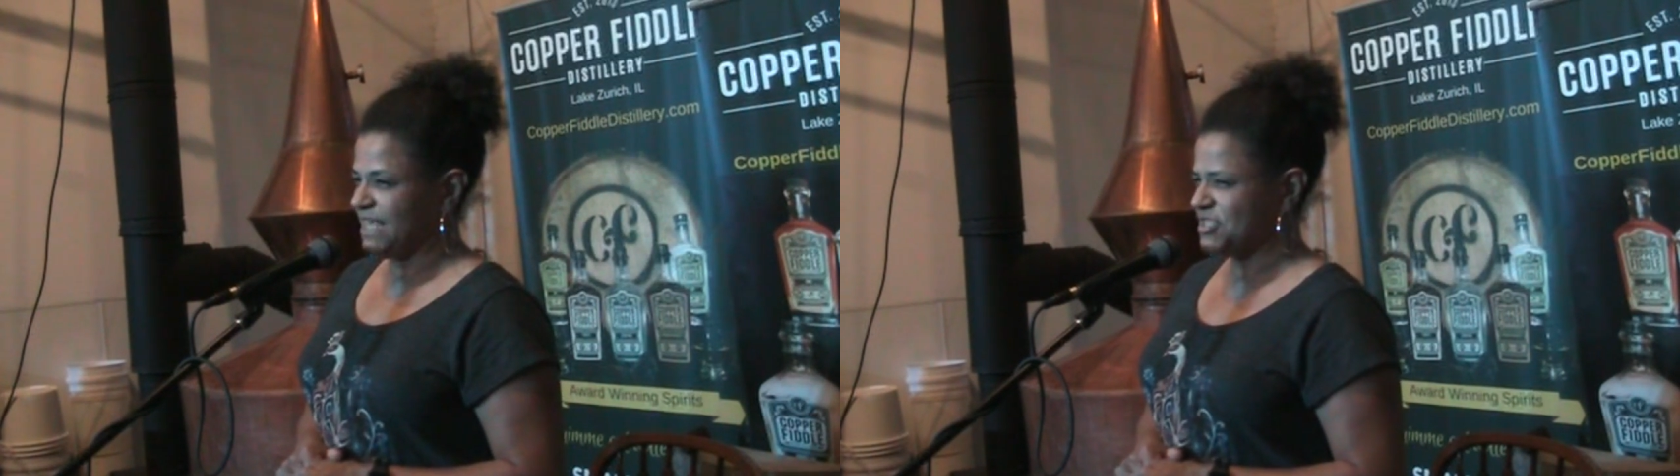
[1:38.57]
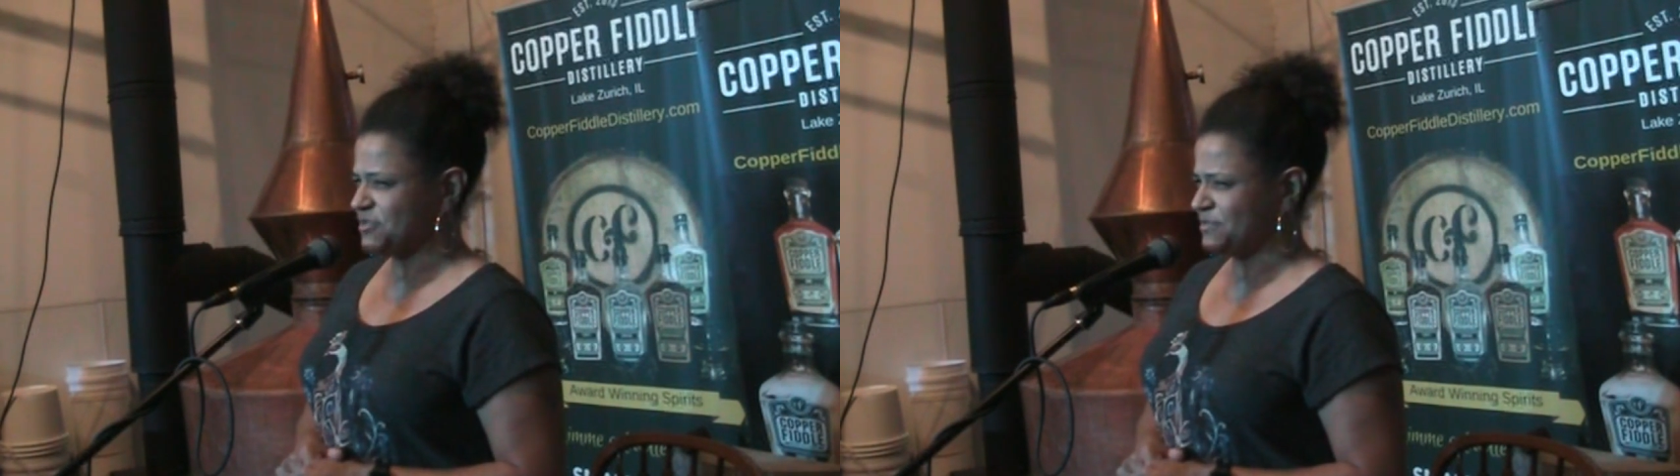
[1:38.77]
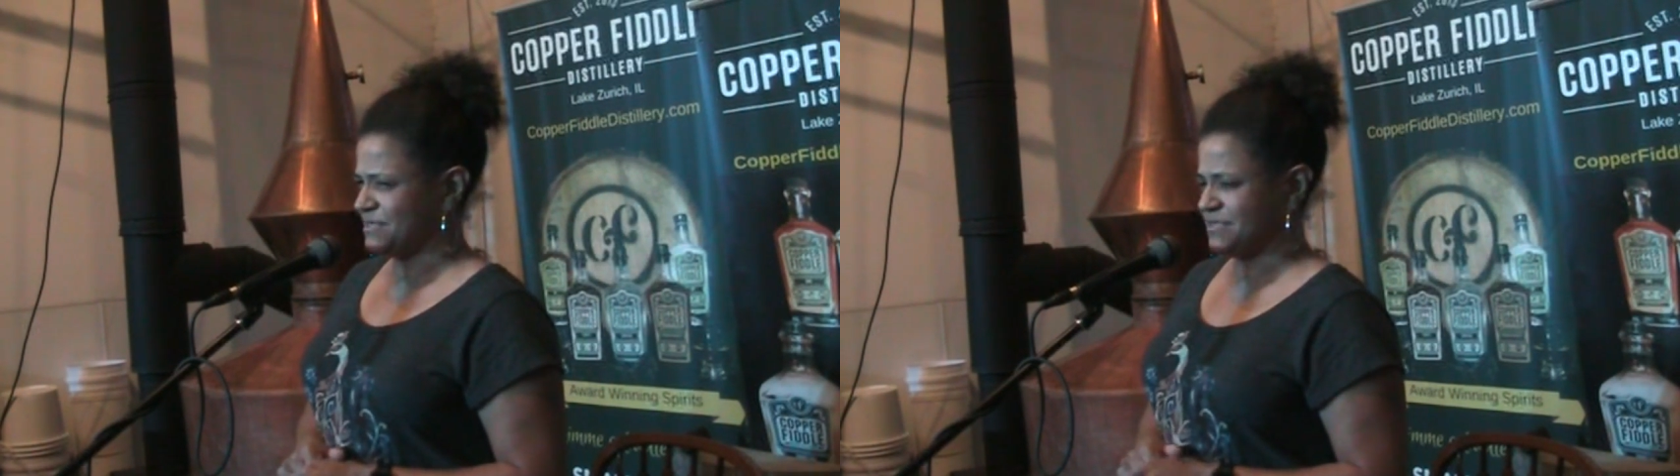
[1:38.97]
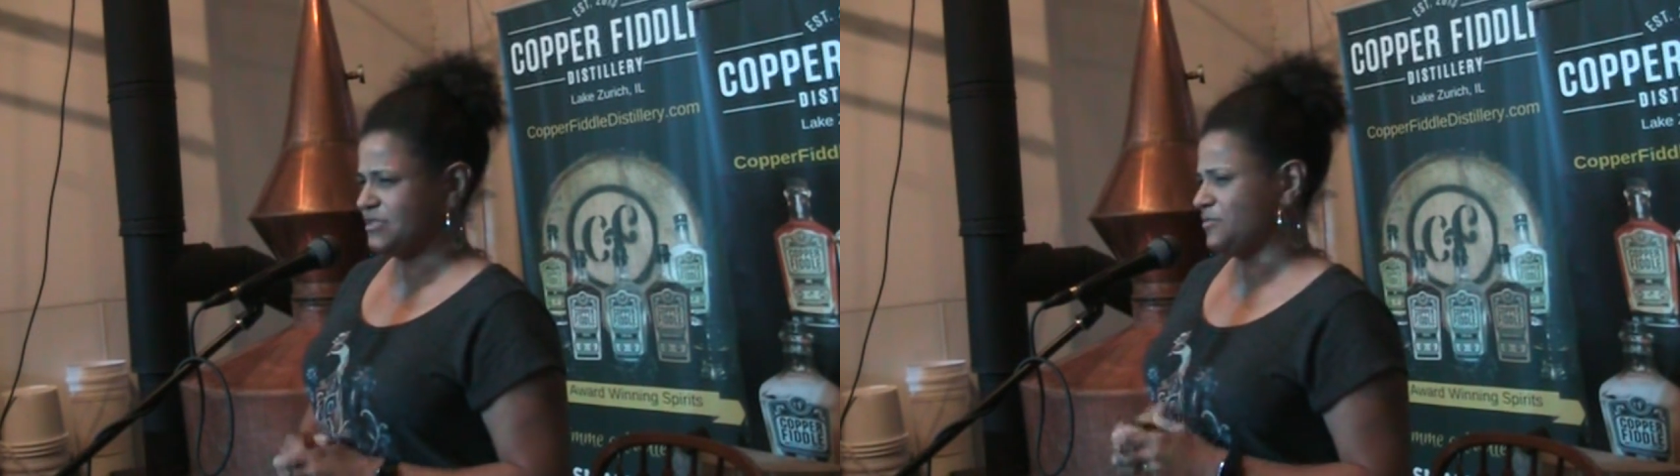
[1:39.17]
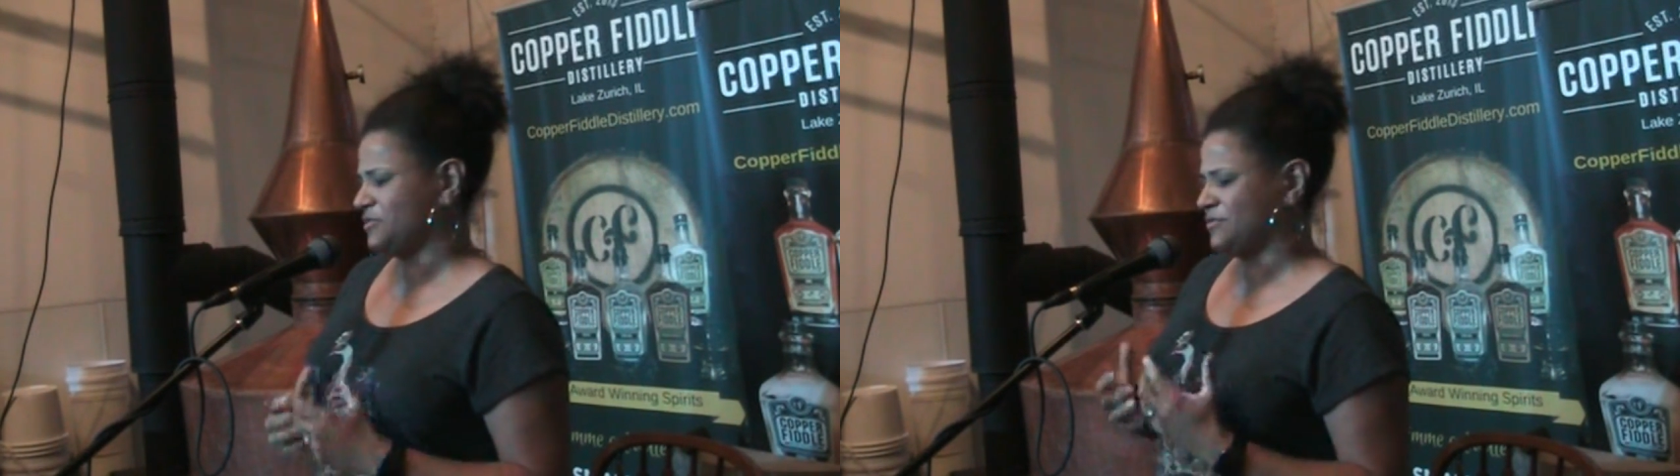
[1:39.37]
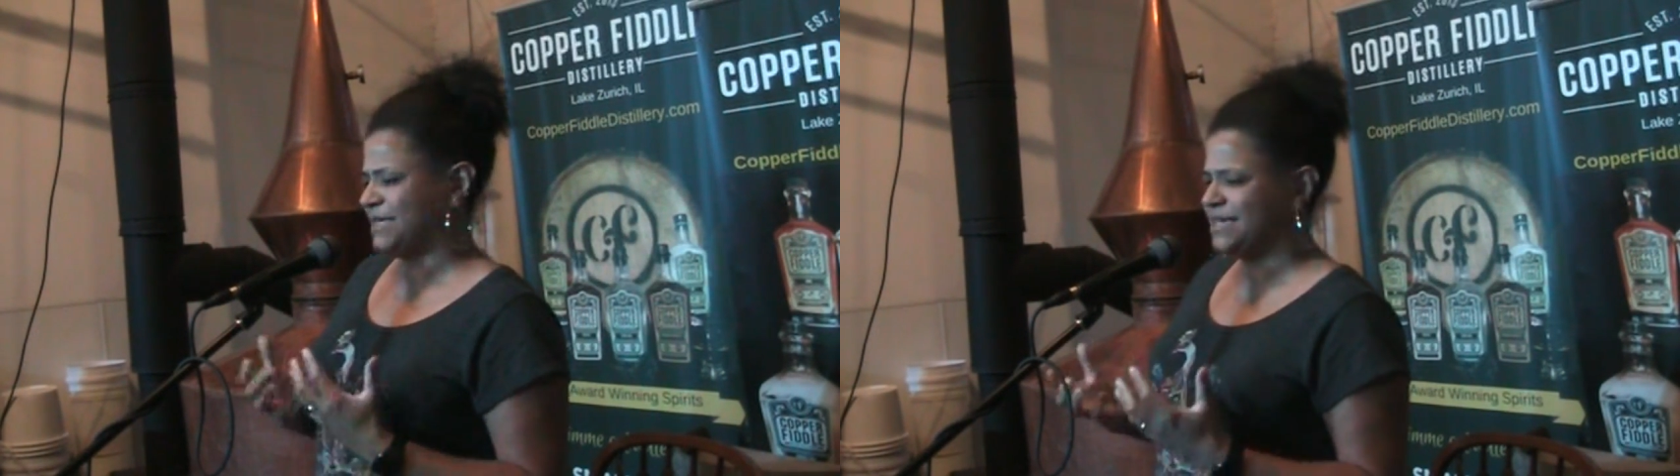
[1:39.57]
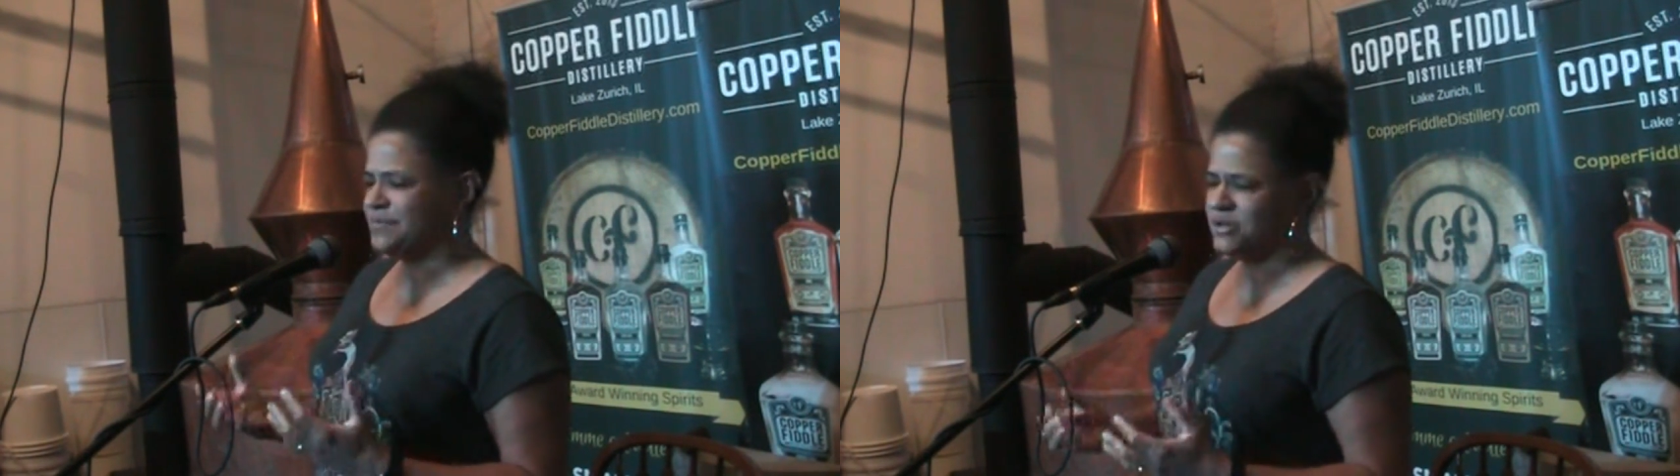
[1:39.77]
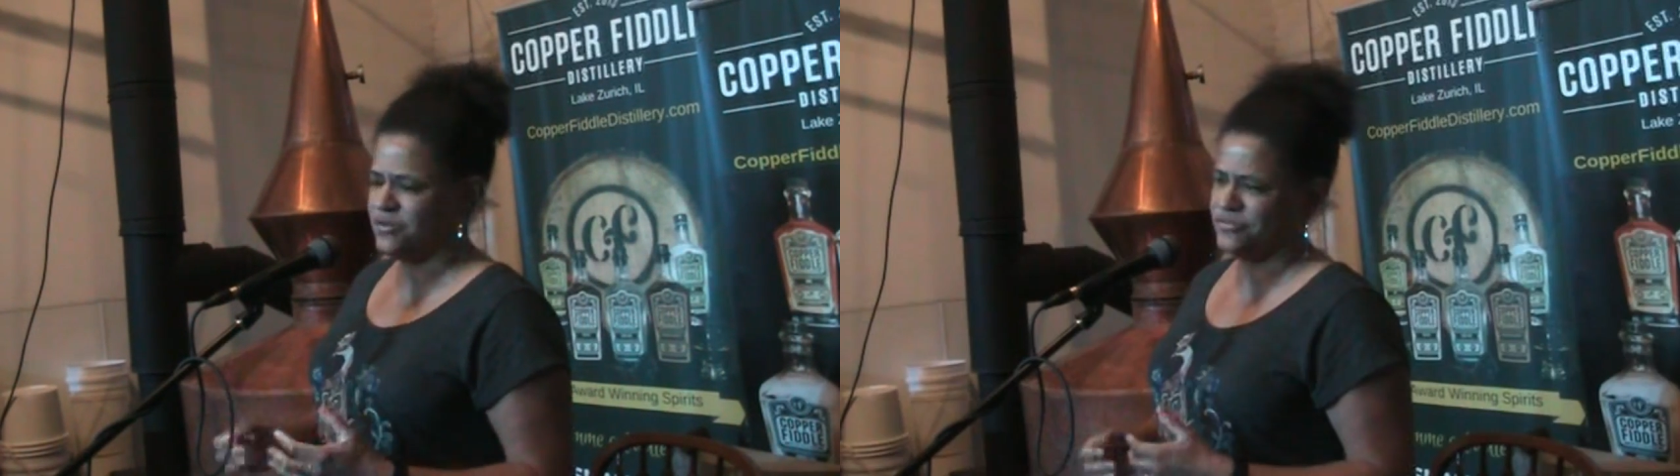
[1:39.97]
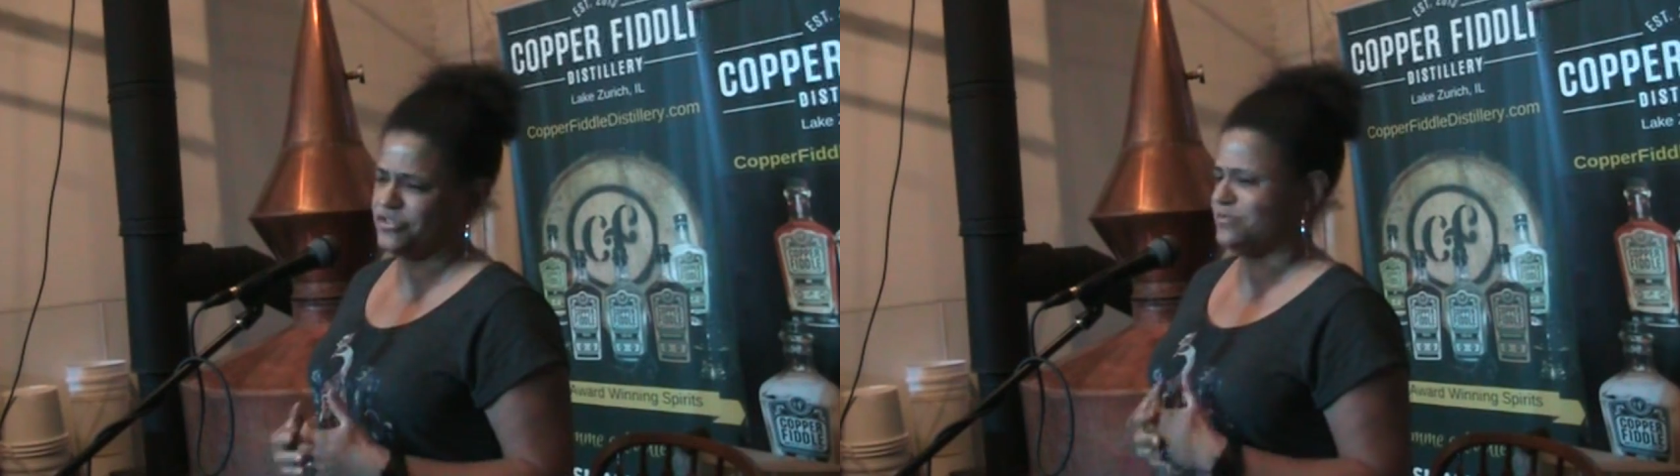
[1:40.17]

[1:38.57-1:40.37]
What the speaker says: She went through chemo.